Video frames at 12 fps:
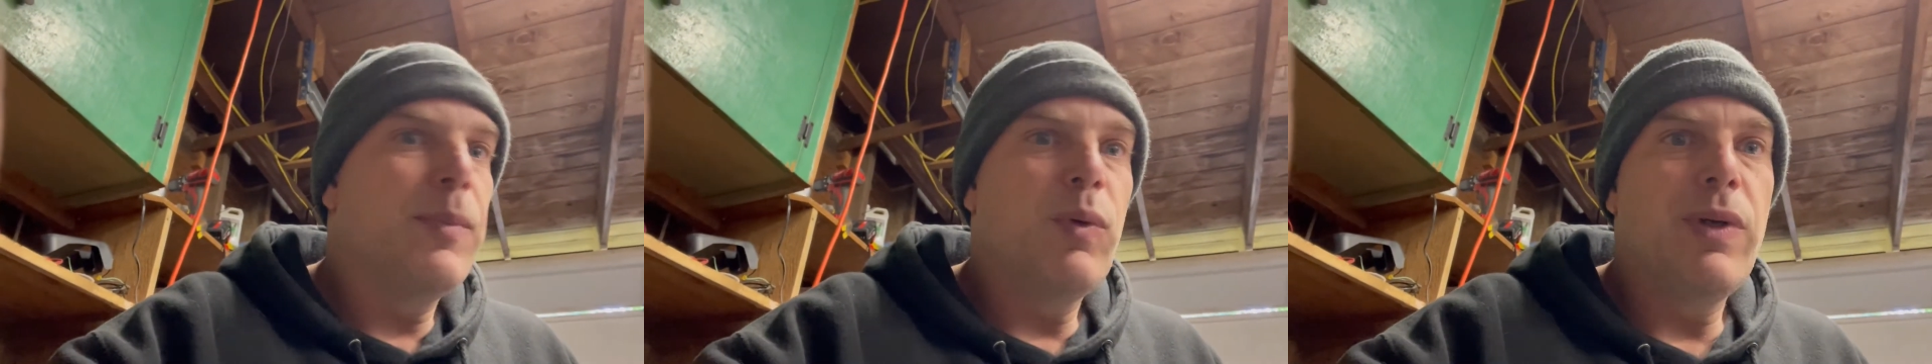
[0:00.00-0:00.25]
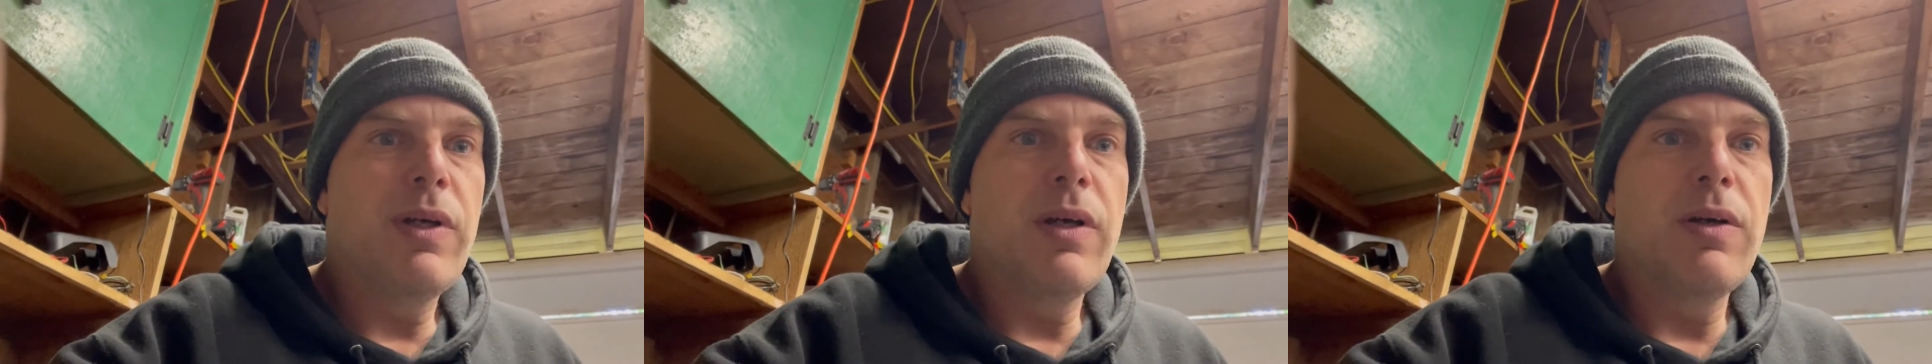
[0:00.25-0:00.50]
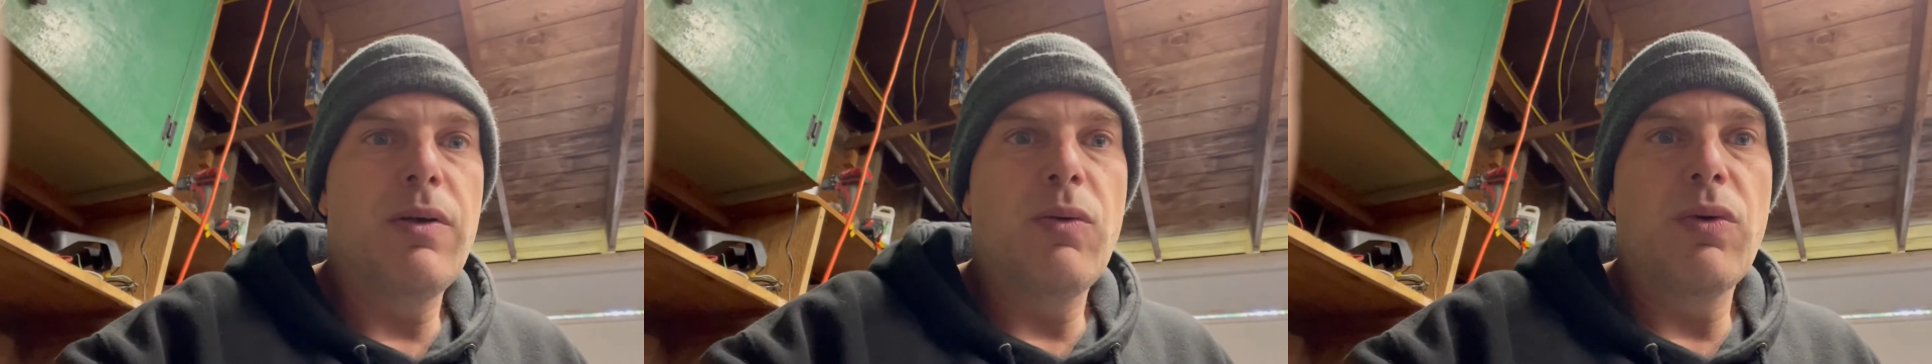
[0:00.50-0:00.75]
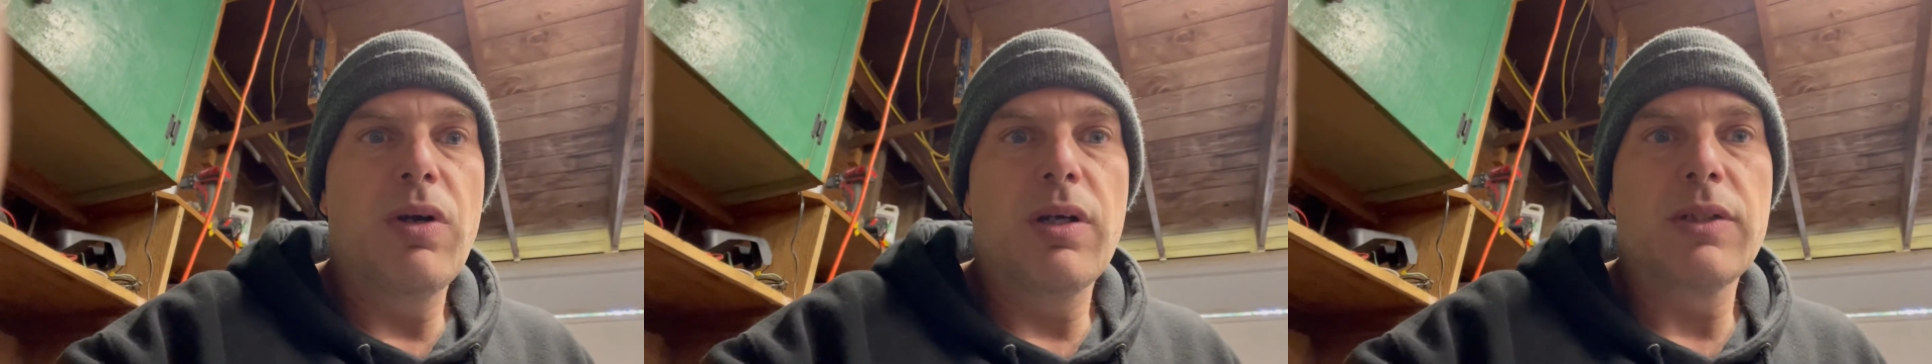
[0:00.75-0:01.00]
we go to
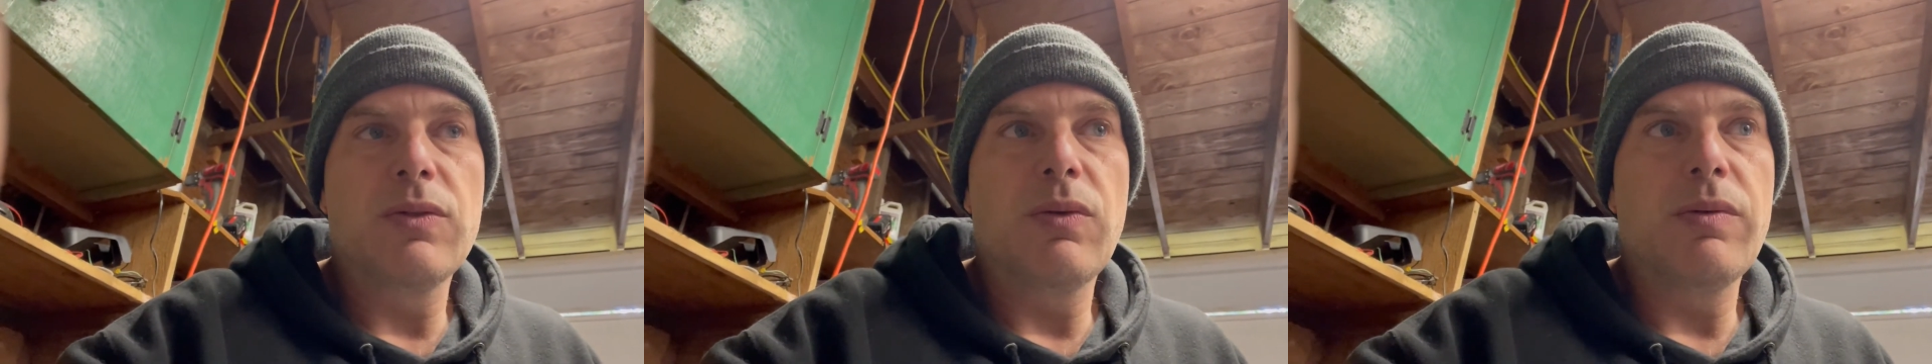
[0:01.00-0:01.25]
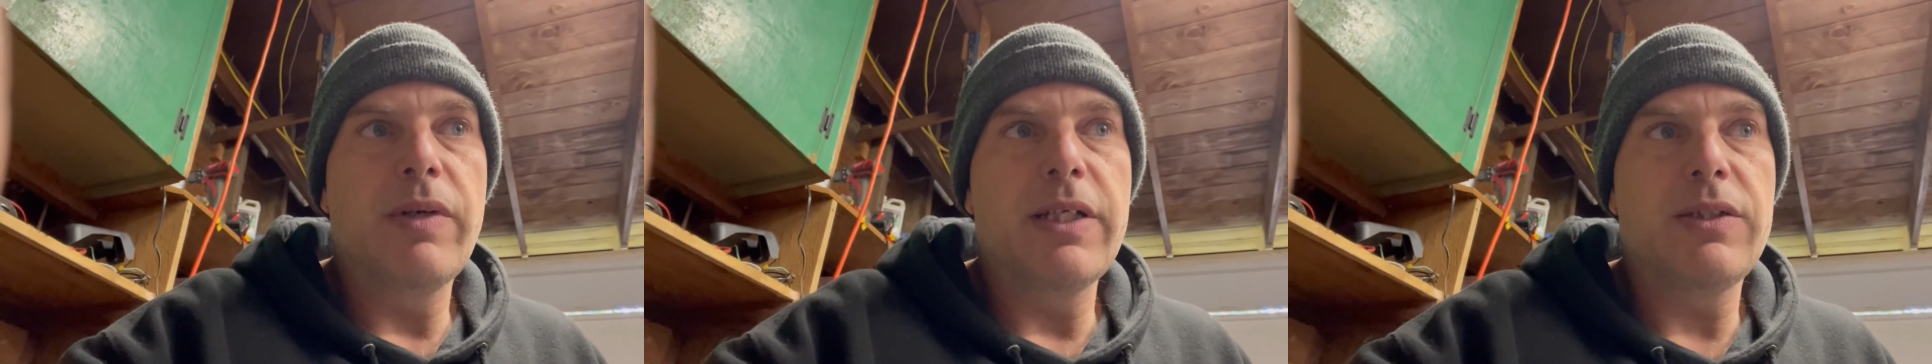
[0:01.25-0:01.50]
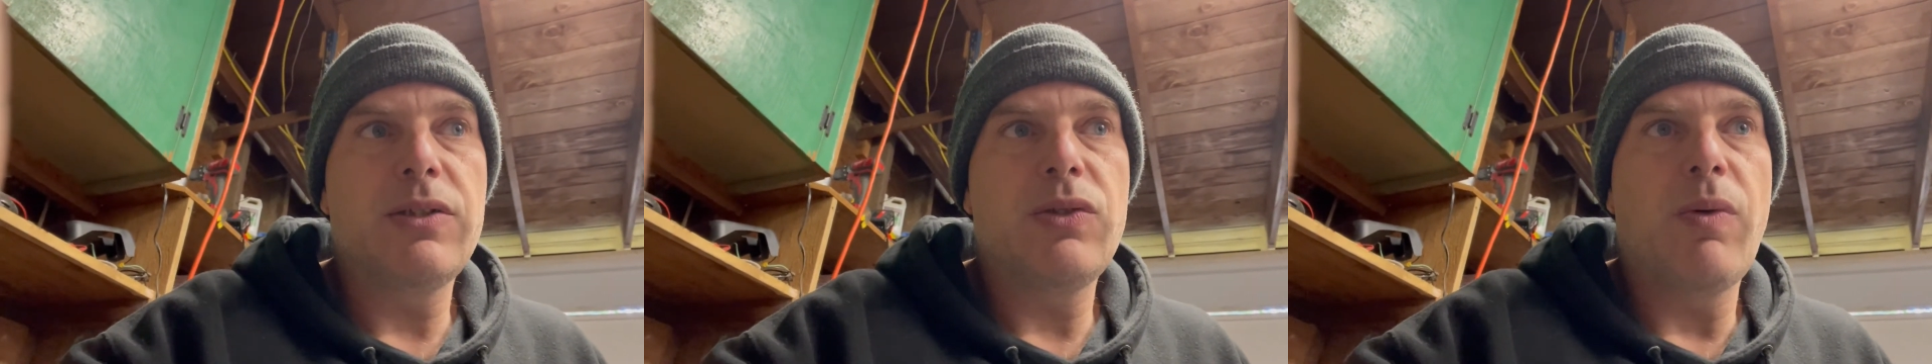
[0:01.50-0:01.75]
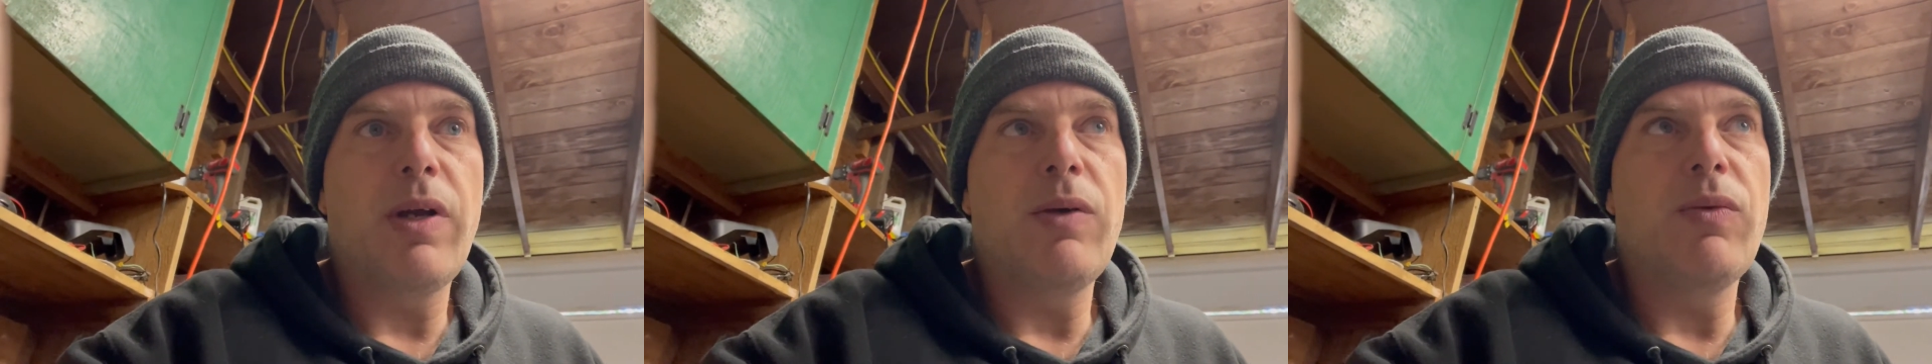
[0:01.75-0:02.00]
works, we'll race
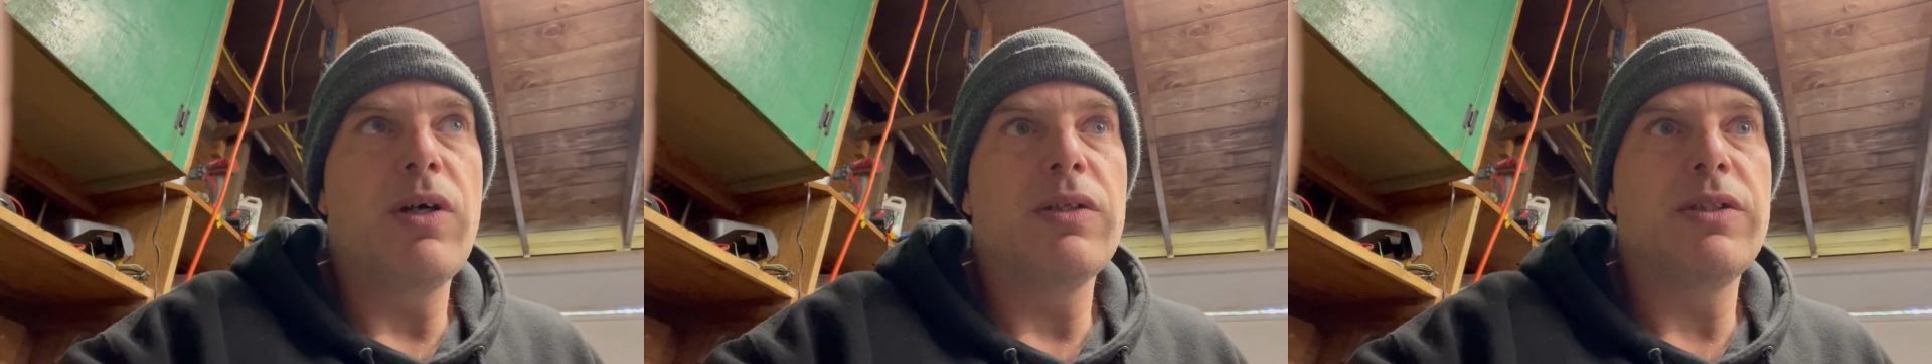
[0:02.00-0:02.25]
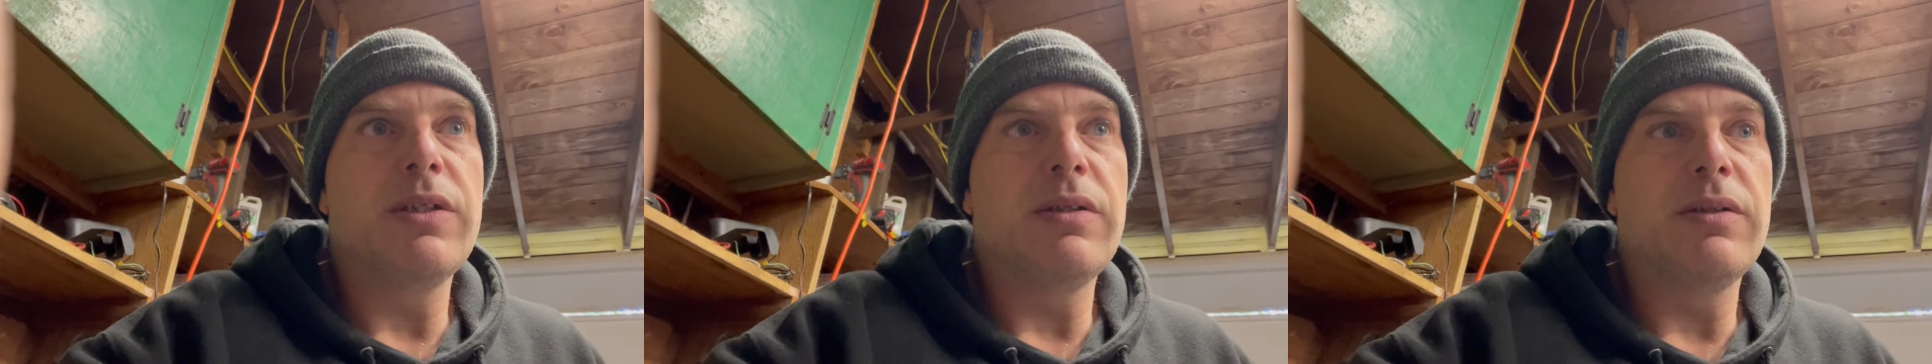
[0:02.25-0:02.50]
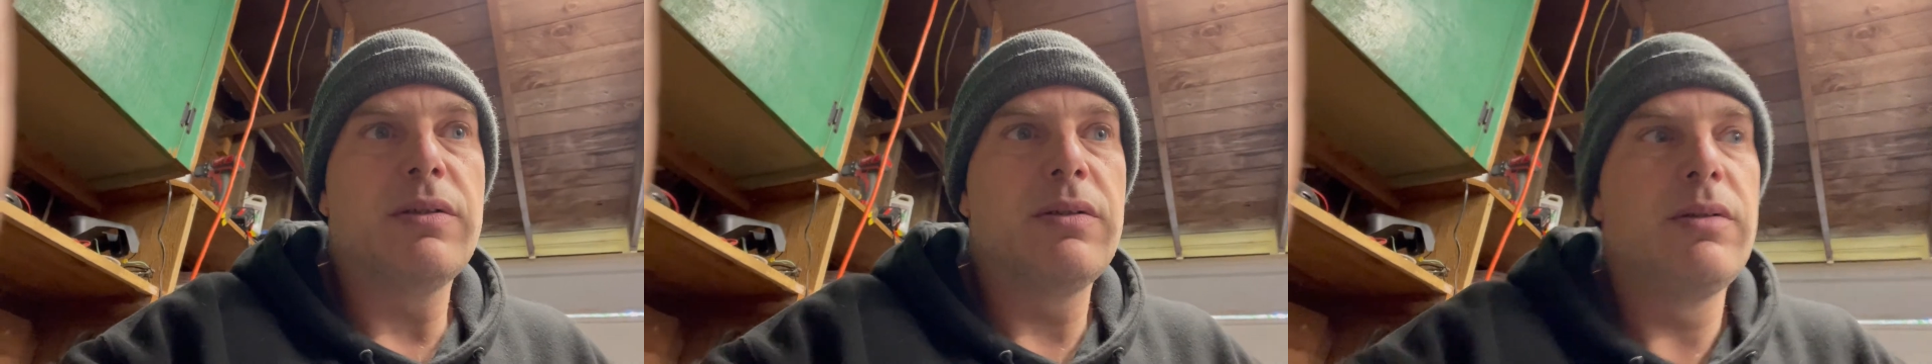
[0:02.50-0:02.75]
21s and